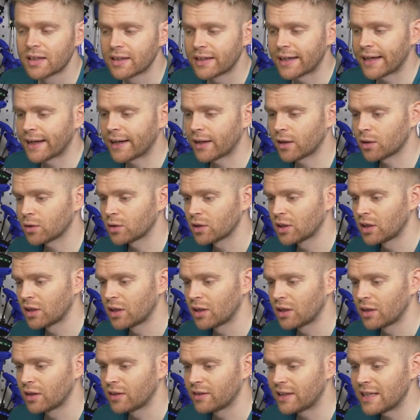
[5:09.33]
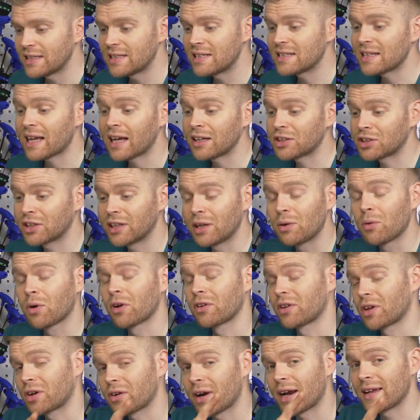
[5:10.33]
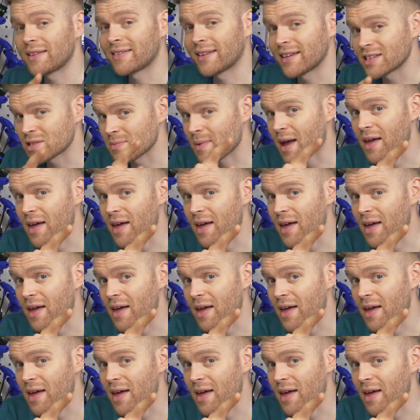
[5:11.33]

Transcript: Now, this is actually one of the great things